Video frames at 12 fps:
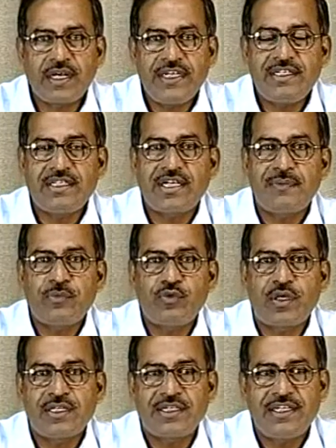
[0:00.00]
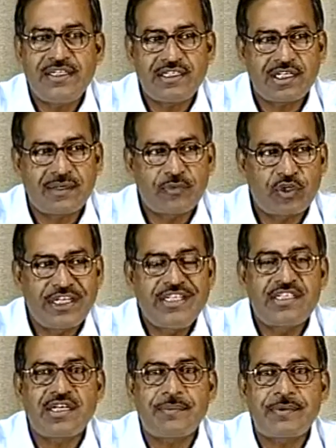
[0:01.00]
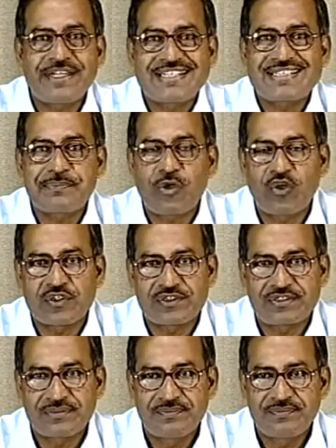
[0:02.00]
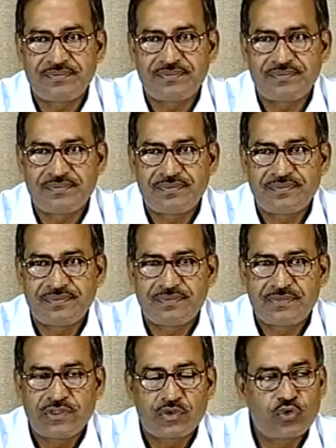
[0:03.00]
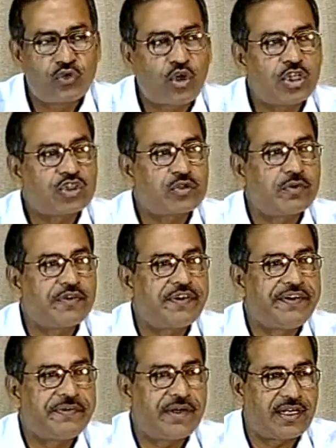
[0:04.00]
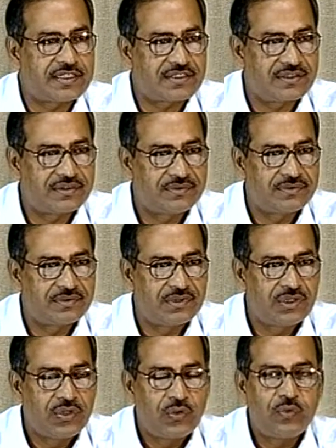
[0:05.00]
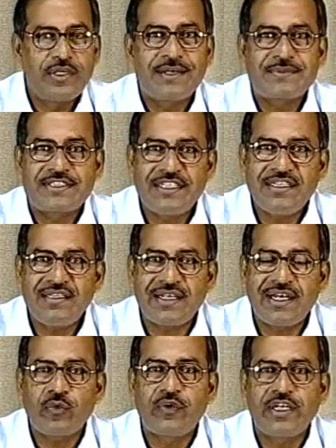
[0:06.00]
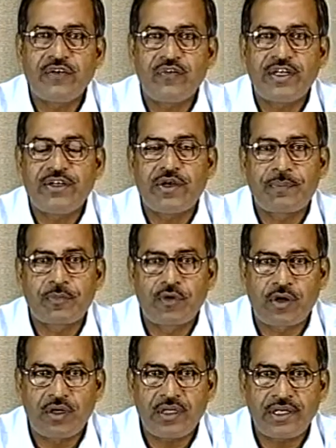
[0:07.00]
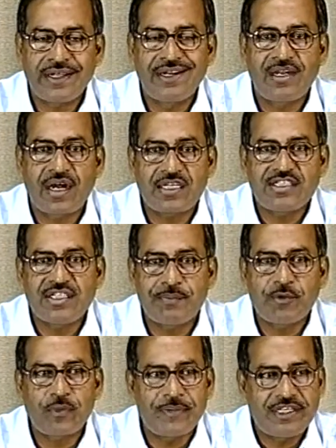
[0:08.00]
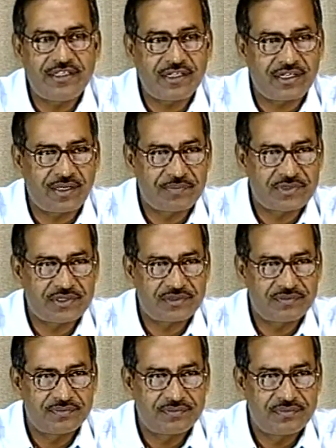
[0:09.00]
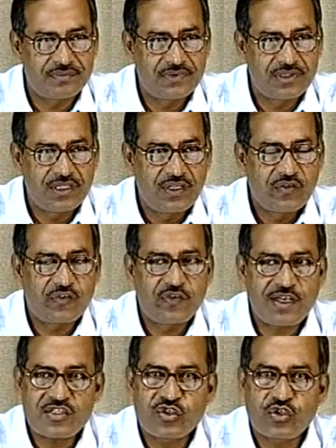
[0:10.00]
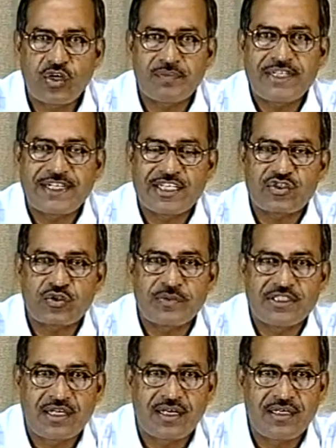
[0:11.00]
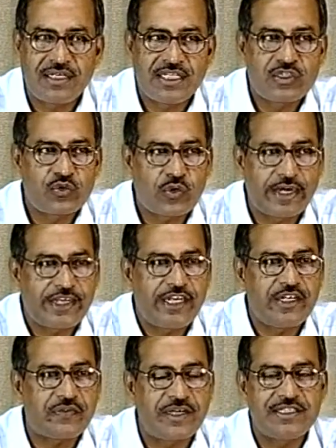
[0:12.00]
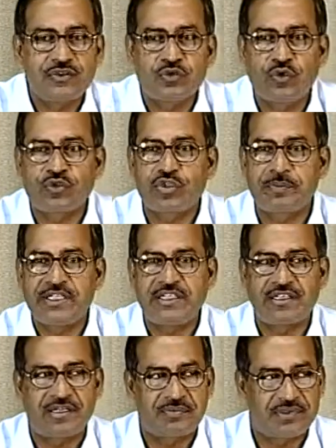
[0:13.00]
interrupt to another interrupt, or interrupt response, should also be very fast. We have seen that whenever you have got a large number of interrupts, first job that has to be done is to identify the source of interrupt.